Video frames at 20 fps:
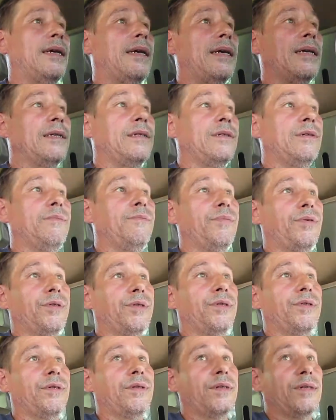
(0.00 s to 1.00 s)
and to
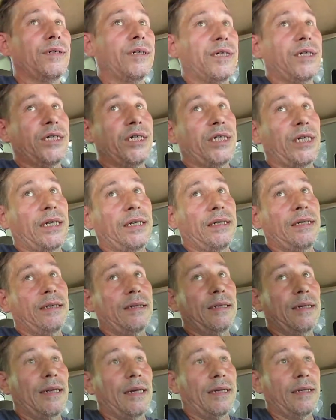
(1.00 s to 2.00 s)
push their agenda,
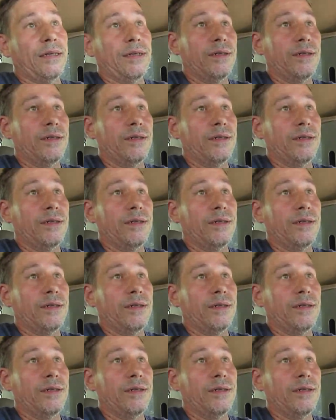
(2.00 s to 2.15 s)
not